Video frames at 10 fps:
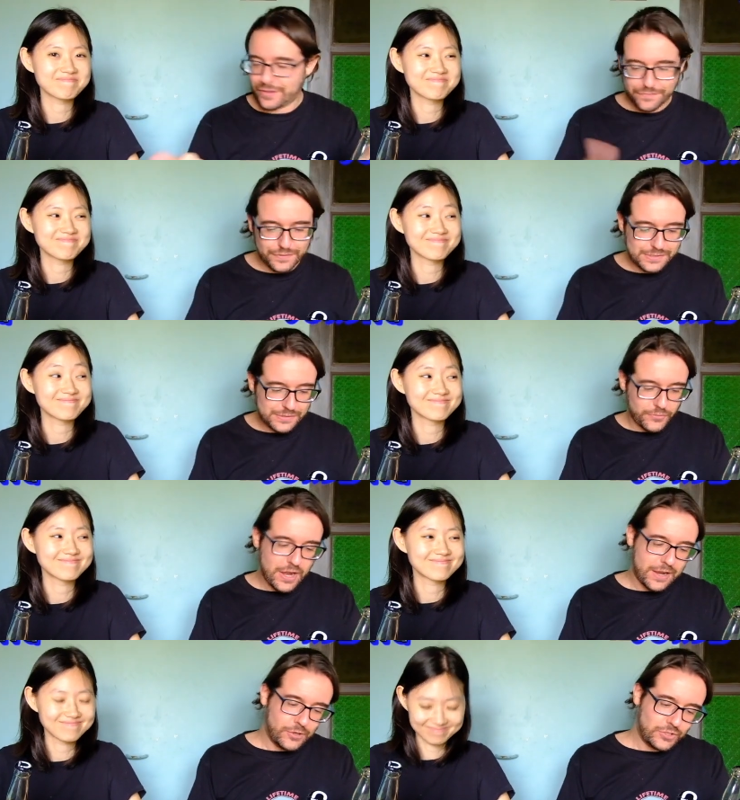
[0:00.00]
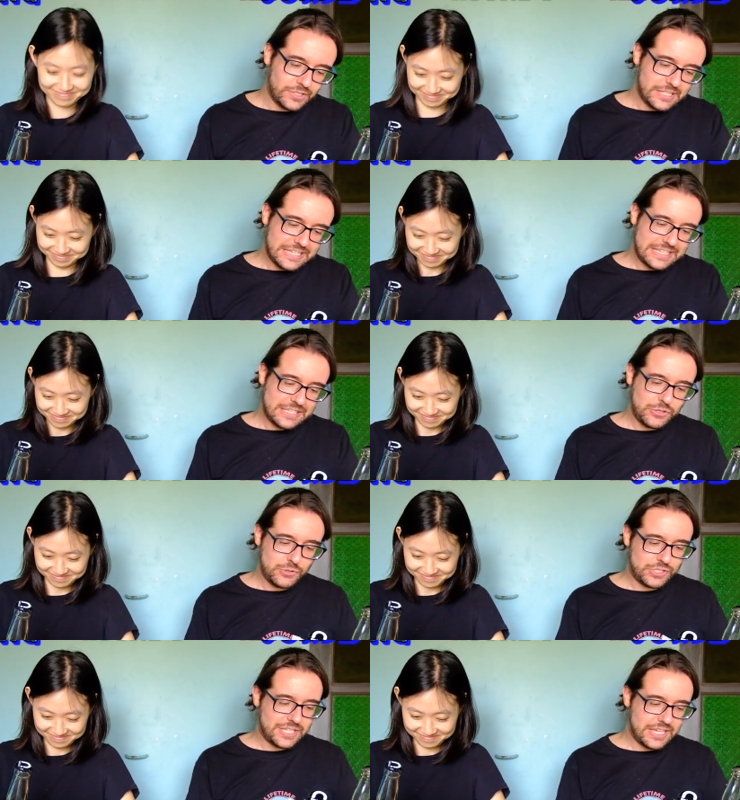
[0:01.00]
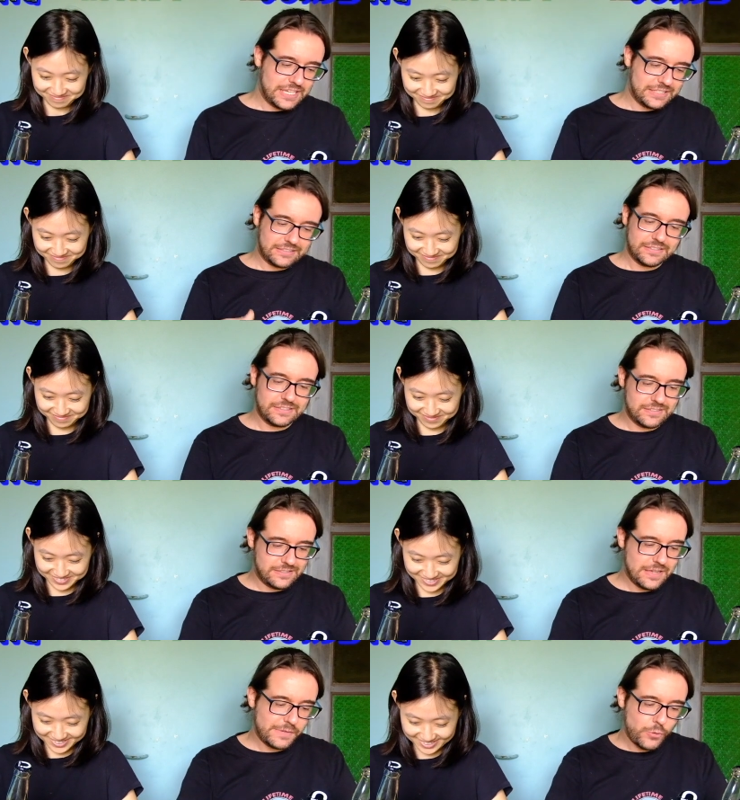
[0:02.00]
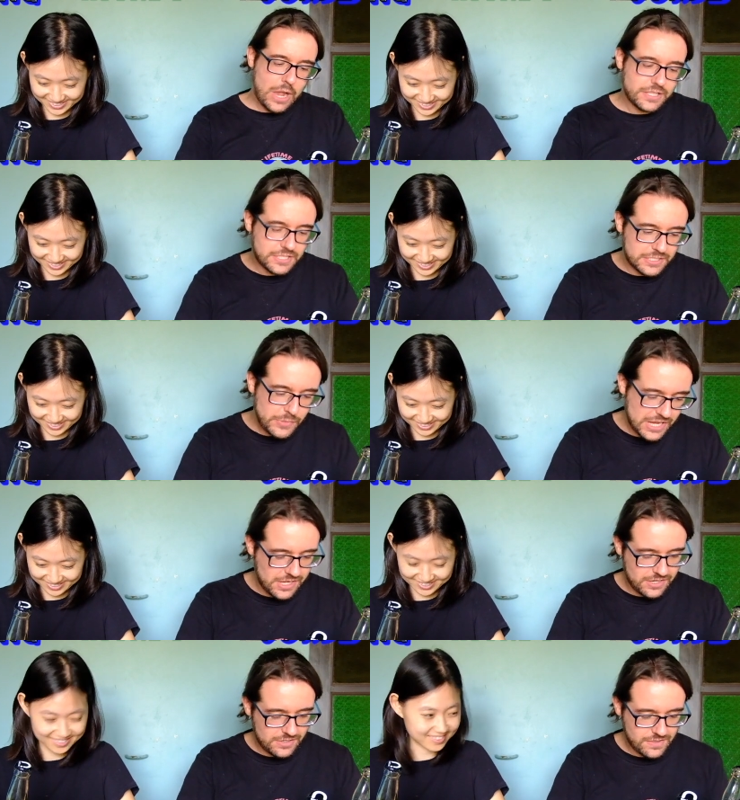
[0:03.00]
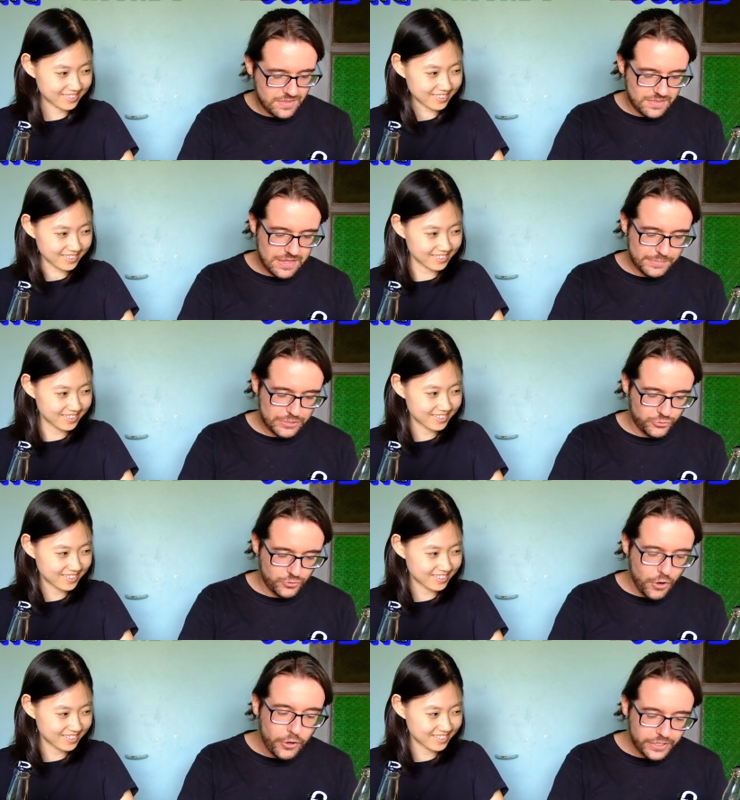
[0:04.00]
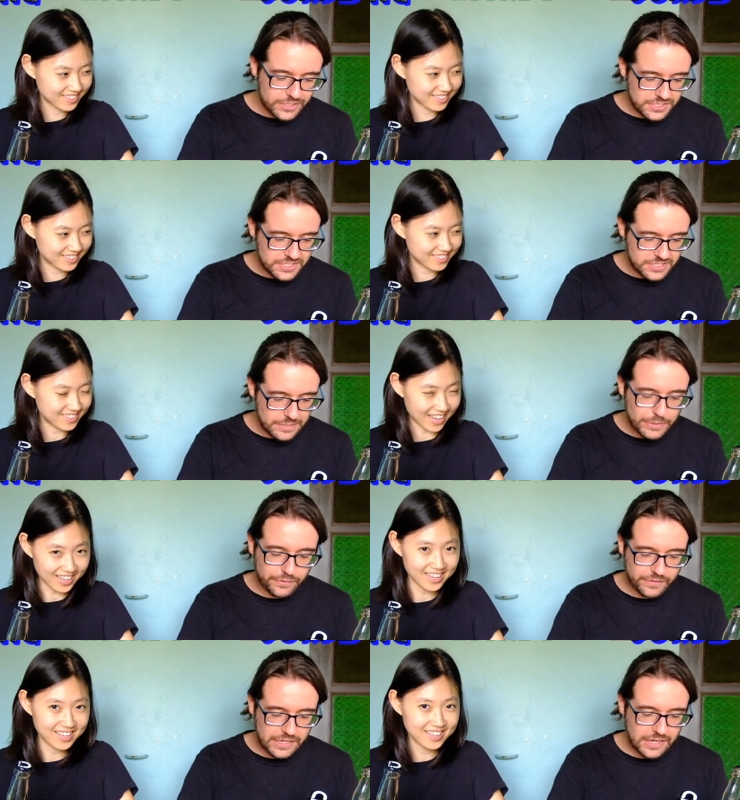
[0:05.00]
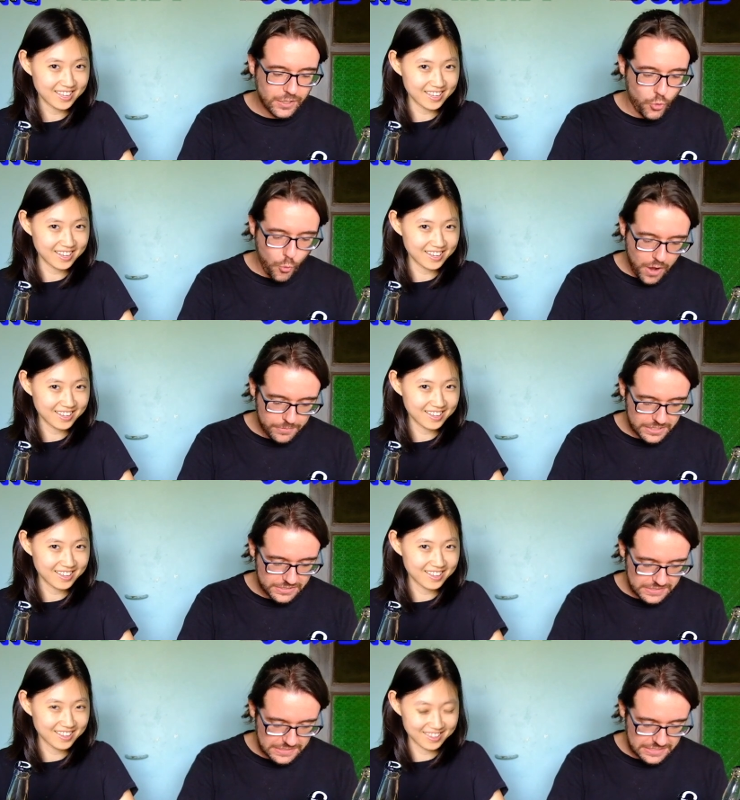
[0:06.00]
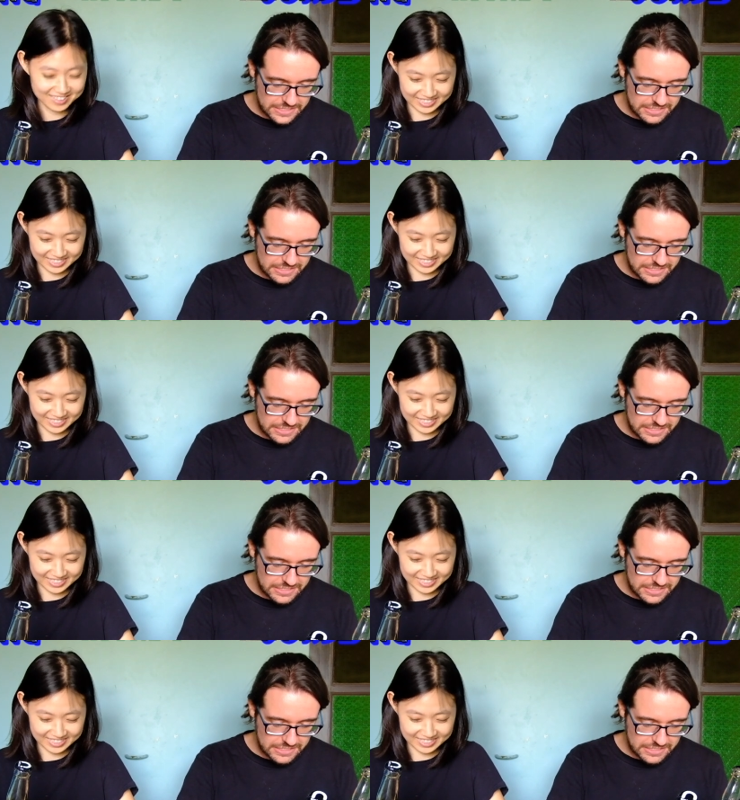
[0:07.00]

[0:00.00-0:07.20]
Speaker 1: the first round, you said Number one, jasmine. Mm-hmm. Number two, orange. Number yeah. three, guava and chili.